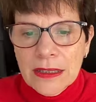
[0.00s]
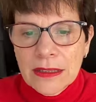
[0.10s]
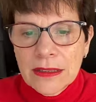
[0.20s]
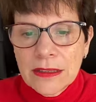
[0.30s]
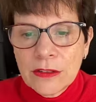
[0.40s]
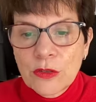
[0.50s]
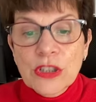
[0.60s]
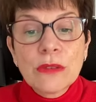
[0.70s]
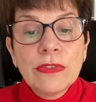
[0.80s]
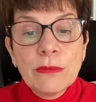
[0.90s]
Uh,
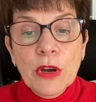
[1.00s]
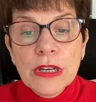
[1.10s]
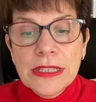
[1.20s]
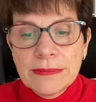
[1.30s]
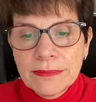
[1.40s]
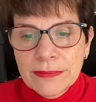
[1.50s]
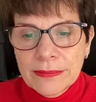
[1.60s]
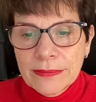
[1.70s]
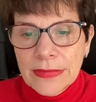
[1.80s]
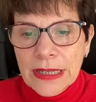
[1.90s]
question from Holly.
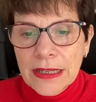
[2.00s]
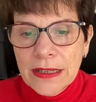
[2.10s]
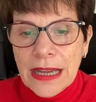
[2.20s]
Uh,